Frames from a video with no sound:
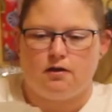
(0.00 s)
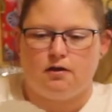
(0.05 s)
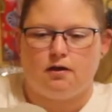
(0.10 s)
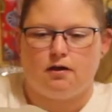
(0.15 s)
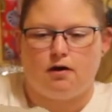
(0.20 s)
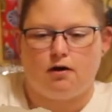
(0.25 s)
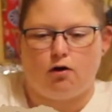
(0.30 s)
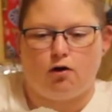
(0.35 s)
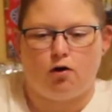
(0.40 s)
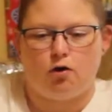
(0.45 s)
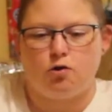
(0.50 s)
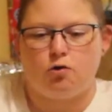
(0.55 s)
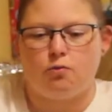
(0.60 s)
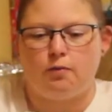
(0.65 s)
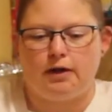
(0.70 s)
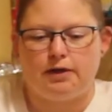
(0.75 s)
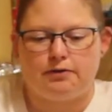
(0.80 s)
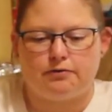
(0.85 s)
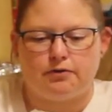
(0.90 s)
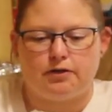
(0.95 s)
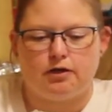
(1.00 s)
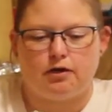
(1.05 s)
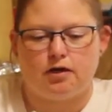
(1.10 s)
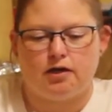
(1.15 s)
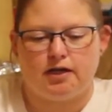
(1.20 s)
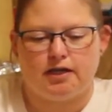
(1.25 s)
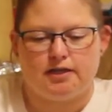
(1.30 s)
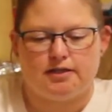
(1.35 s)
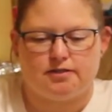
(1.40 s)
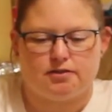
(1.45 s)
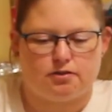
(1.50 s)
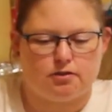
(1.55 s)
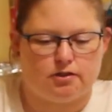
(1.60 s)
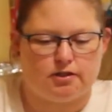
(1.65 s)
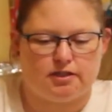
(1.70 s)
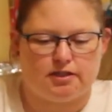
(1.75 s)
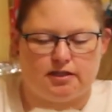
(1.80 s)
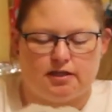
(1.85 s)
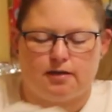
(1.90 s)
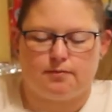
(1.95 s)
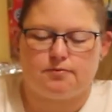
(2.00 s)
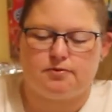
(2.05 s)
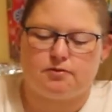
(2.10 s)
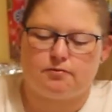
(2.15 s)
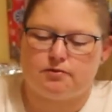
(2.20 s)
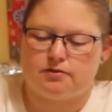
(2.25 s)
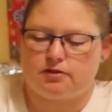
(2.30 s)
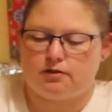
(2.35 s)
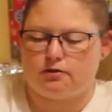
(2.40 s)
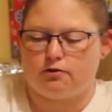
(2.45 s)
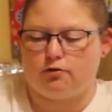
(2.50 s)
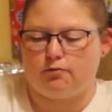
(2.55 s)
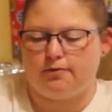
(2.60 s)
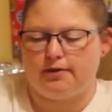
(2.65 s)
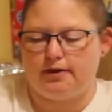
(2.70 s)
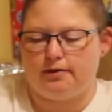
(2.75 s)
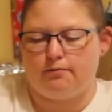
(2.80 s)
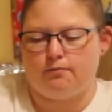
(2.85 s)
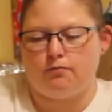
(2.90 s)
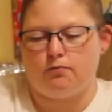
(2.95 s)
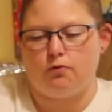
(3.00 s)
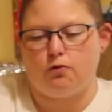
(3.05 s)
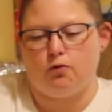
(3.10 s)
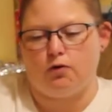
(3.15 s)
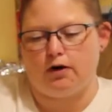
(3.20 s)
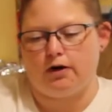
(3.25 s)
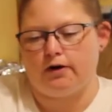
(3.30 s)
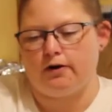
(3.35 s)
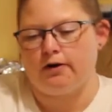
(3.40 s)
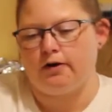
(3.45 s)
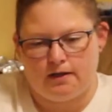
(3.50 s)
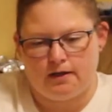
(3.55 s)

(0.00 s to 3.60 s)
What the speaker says: All the weathering on it has darkened up so it's a little bit more,